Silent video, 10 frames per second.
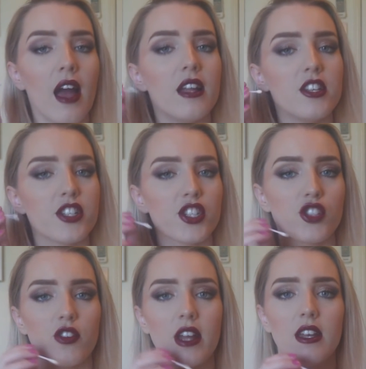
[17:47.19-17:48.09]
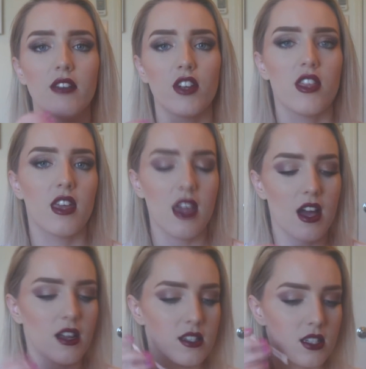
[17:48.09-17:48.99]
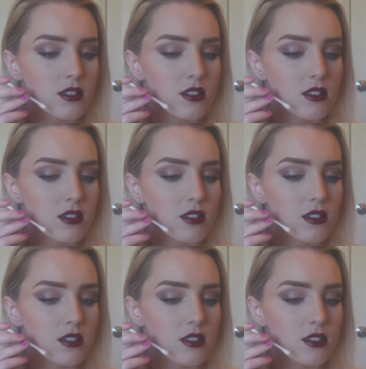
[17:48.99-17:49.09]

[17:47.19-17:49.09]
and just straighten everything out.